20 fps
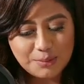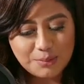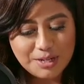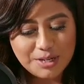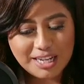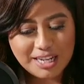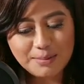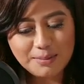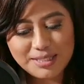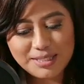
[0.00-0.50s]

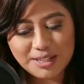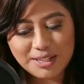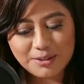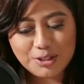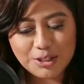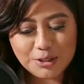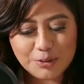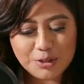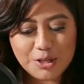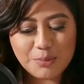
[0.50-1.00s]
So when it comes
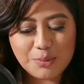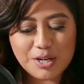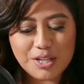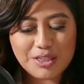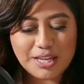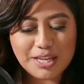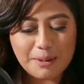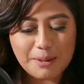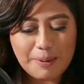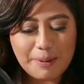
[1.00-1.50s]
down to it, you
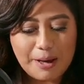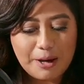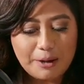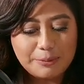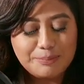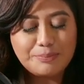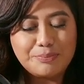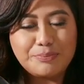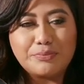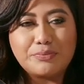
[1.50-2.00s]
want to think
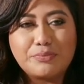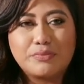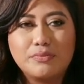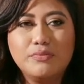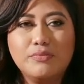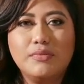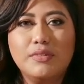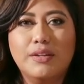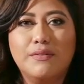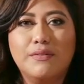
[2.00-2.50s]
about
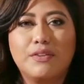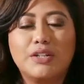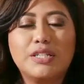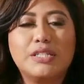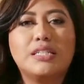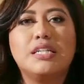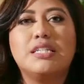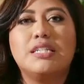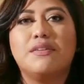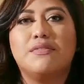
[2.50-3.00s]

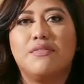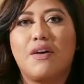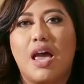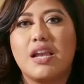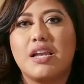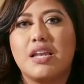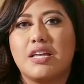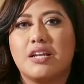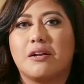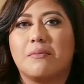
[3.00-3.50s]
first
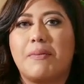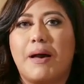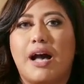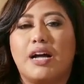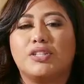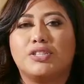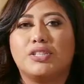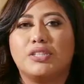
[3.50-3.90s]
defining your